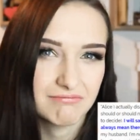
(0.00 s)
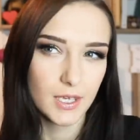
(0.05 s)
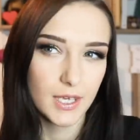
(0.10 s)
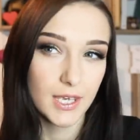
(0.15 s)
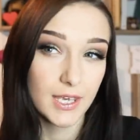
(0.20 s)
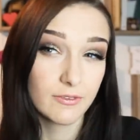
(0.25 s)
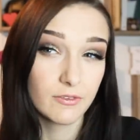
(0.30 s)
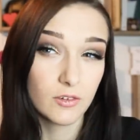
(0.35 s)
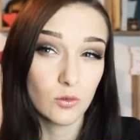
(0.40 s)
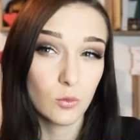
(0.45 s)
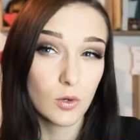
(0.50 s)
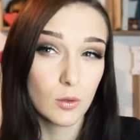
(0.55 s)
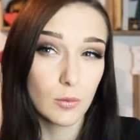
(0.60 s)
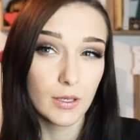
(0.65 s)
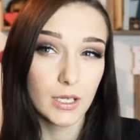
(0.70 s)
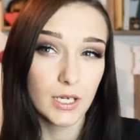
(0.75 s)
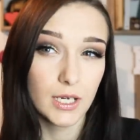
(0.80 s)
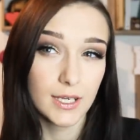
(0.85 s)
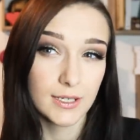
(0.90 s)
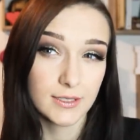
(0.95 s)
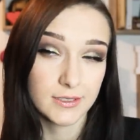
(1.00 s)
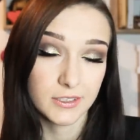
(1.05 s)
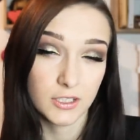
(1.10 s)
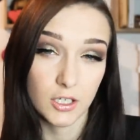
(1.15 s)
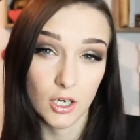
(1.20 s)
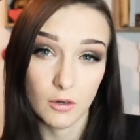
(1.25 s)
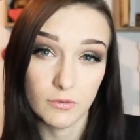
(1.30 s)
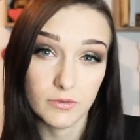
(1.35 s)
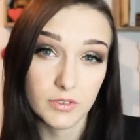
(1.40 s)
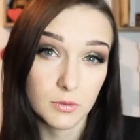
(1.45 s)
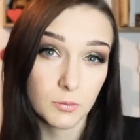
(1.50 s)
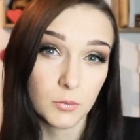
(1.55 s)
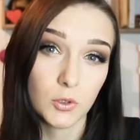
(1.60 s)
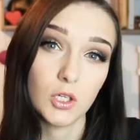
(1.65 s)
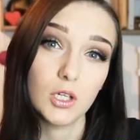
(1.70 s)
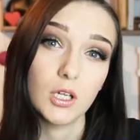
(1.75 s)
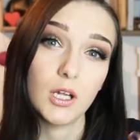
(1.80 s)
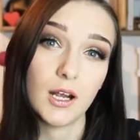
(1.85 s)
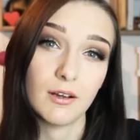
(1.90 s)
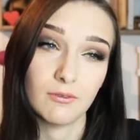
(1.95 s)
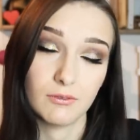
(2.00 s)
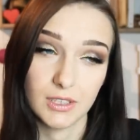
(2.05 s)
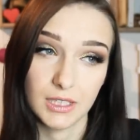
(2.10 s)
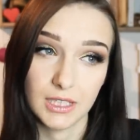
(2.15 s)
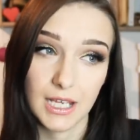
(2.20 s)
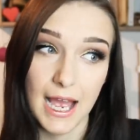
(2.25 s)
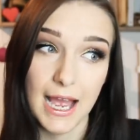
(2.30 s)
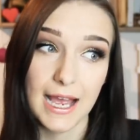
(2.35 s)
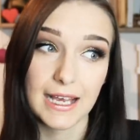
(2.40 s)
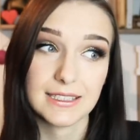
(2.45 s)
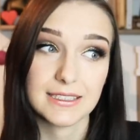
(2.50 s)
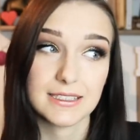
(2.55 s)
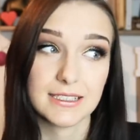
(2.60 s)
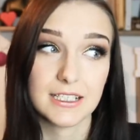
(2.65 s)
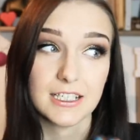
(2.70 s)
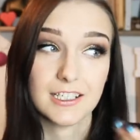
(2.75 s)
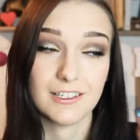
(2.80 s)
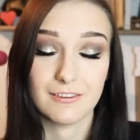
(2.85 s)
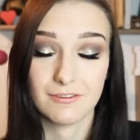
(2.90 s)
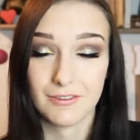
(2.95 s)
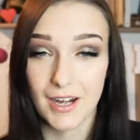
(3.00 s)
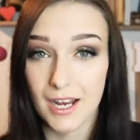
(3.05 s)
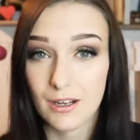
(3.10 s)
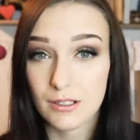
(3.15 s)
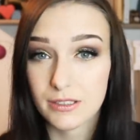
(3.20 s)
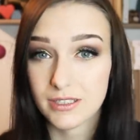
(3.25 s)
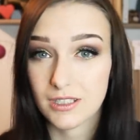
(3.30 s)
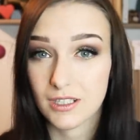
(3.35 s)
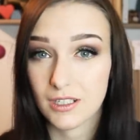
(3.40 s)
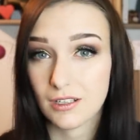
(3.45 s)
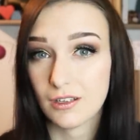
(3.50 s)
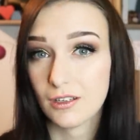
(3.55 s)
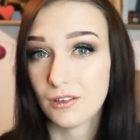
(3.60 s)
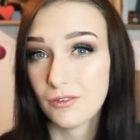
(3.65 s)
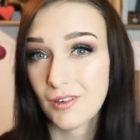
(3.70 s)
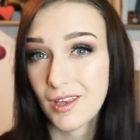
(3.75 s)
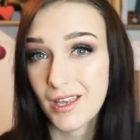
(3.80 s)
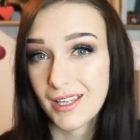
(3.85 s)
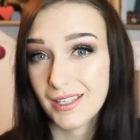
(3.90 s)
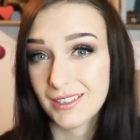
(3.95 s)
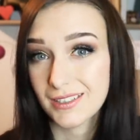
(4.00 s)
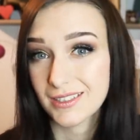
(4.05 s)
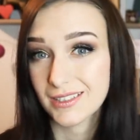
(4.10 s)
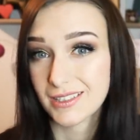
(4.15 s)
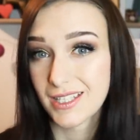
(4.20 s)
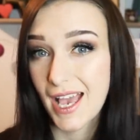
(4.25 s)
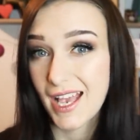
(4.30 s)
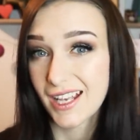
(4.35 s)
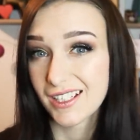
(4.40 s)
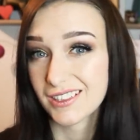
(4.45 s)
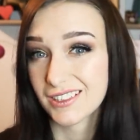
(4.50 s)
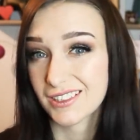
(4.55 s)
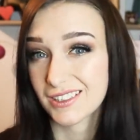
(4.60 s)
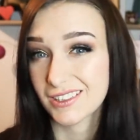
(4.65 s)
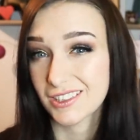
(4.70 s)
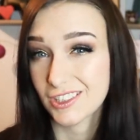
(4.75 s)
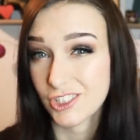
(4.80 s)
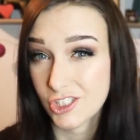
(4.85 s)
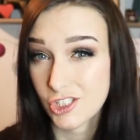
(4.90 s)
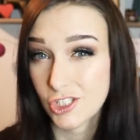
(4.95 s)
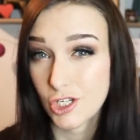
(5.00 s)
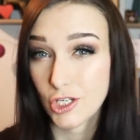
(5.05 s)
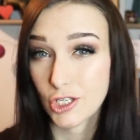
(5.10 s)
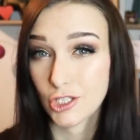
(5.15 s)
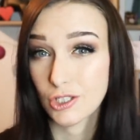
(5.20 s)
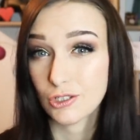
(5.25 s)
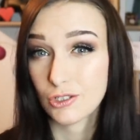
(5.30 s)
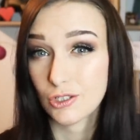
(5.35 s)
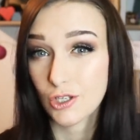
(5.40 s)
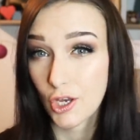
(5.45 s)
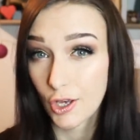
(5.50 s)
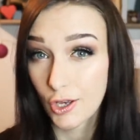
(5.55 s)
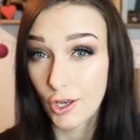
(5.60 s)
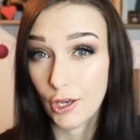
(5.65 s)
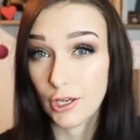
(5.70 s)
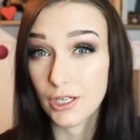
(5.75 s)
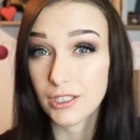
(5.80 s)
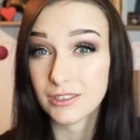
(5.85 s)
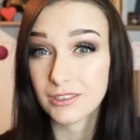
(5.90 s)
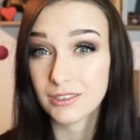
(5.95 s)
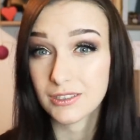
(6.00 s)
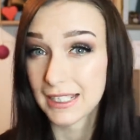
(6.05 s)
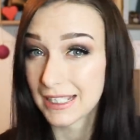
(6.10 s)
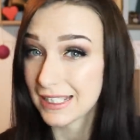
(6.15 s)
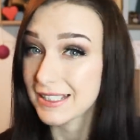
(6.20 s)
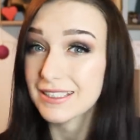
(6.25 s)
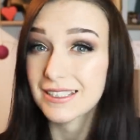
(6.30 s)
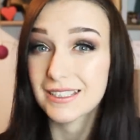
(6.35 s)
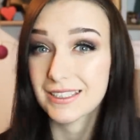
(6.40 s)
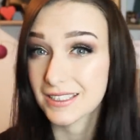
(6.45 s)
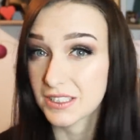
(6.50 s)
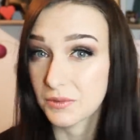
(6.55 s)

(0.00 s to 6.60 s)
If a woman is comfortable and relaxed and aroused enough, sex shouldn't hurt. It's as